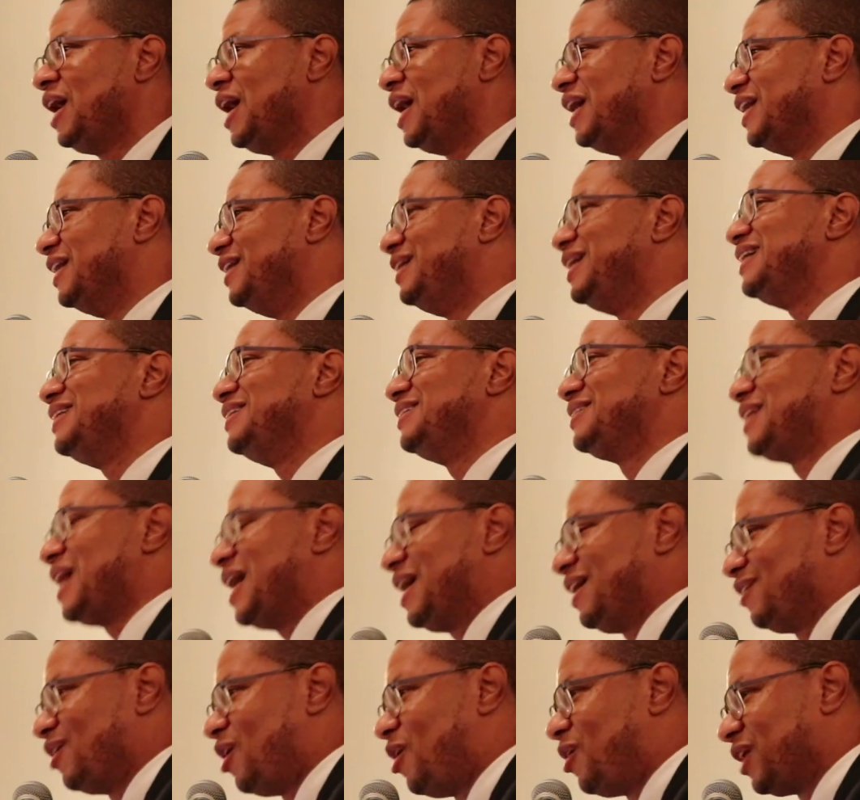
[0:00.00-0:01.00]
And it didn't
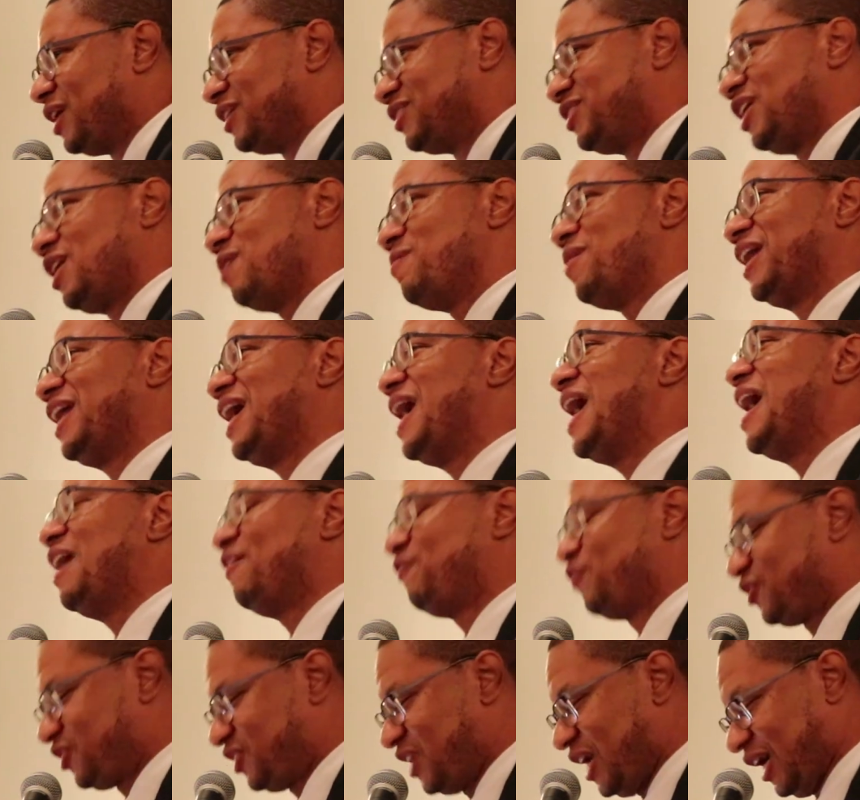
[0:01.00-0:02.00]
take long. It took about a
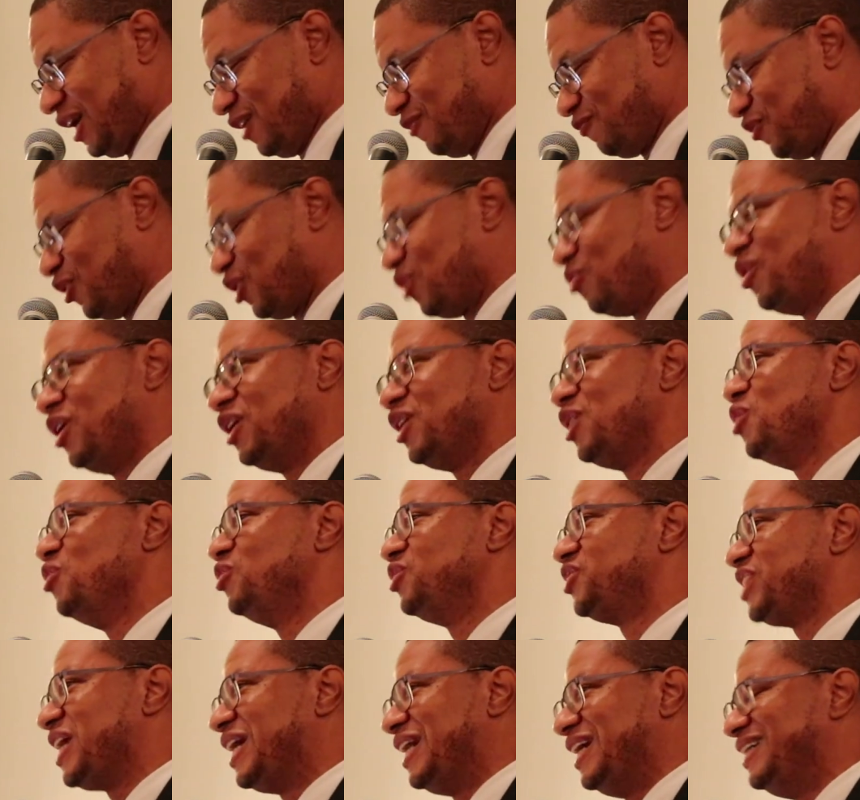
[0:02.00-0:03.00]
half a second for the one who
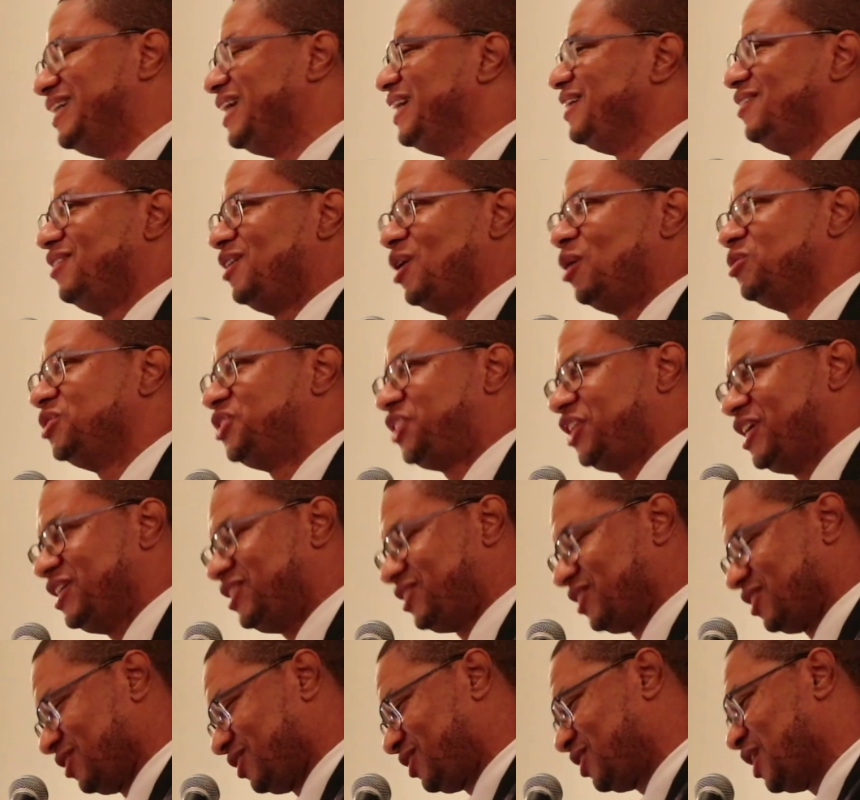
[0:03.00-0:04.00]
said he didn't know
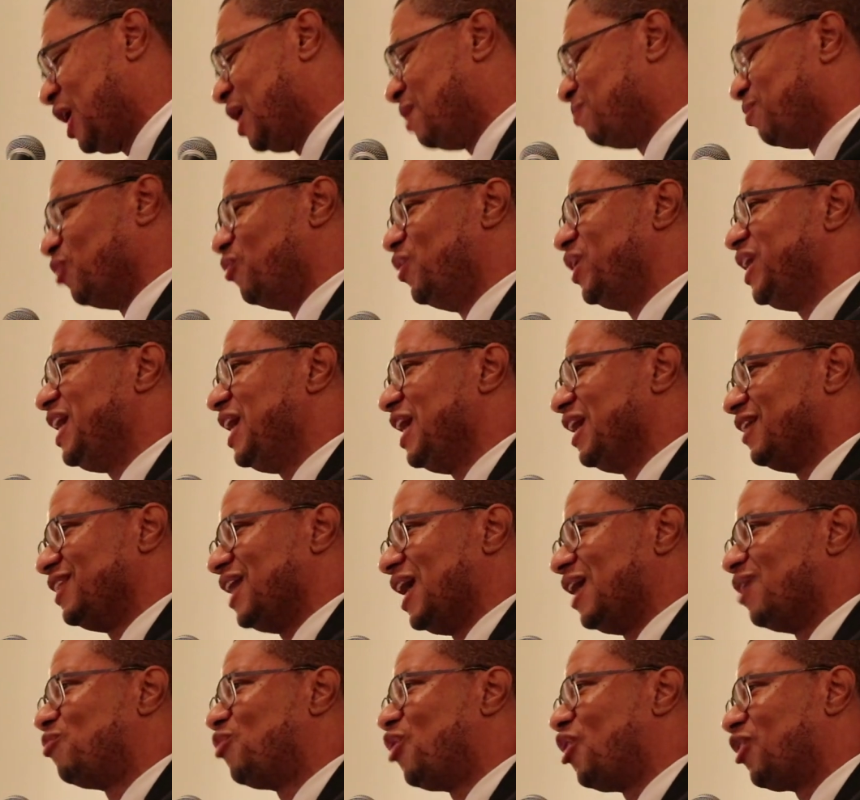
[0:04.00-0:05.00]
Jesus. But when he hit
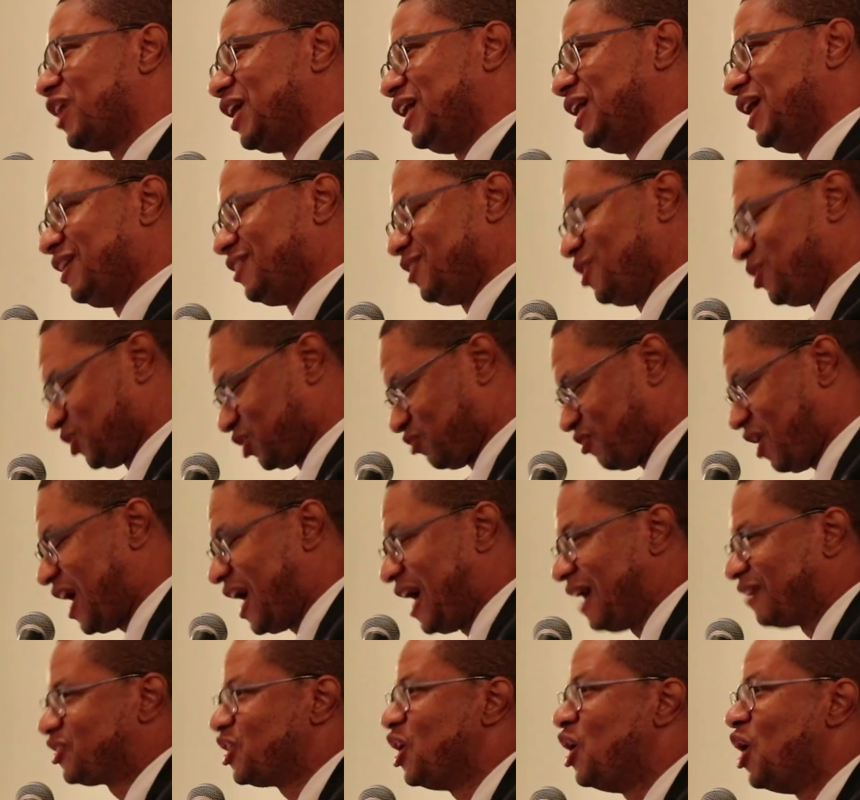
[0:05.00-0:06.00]
that water and hit those
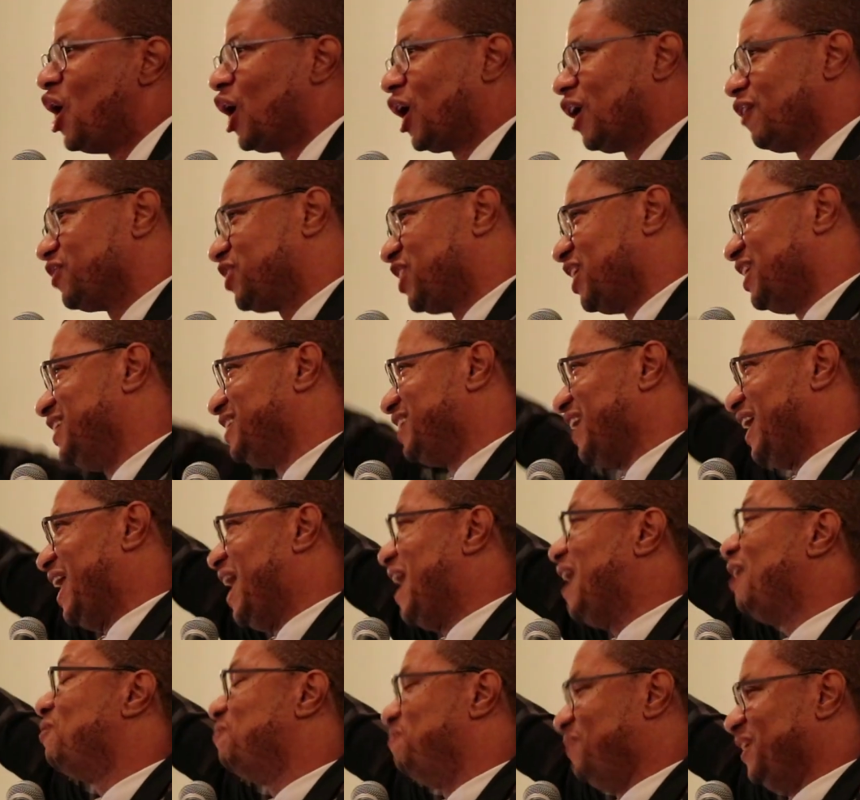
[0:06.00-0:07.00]
rafts, all of a sudden he said,
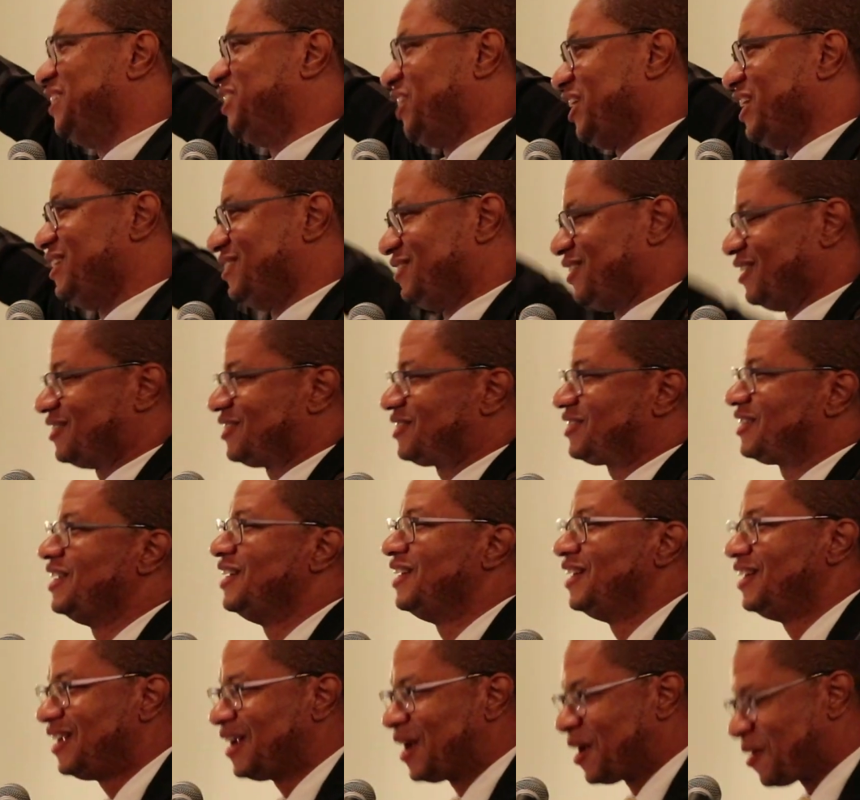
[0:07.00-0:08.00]
help me,
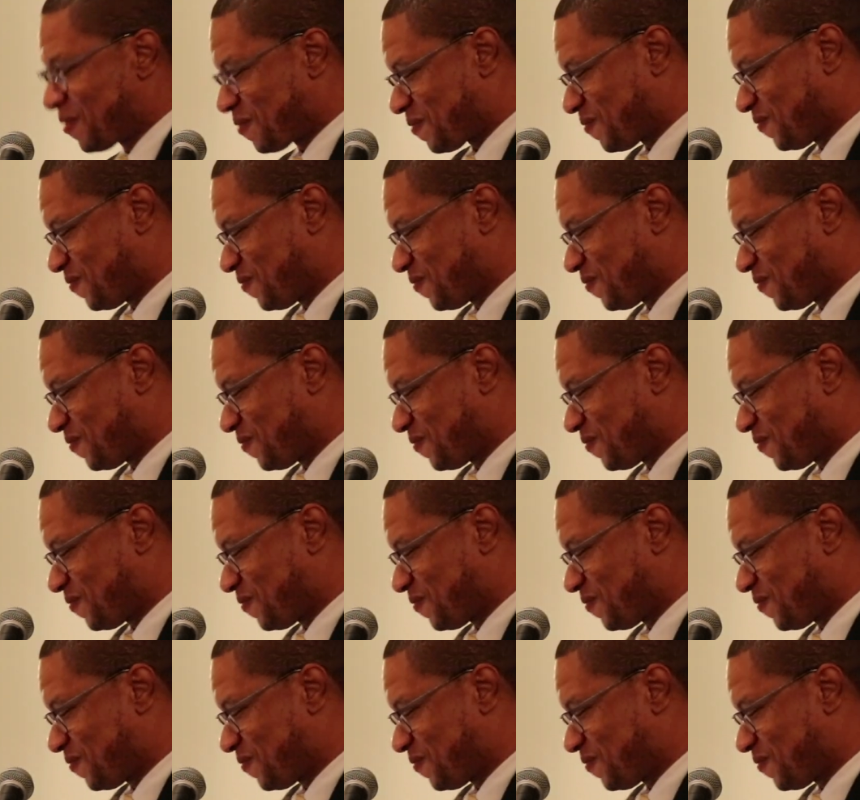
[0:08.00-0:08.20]
Jesus.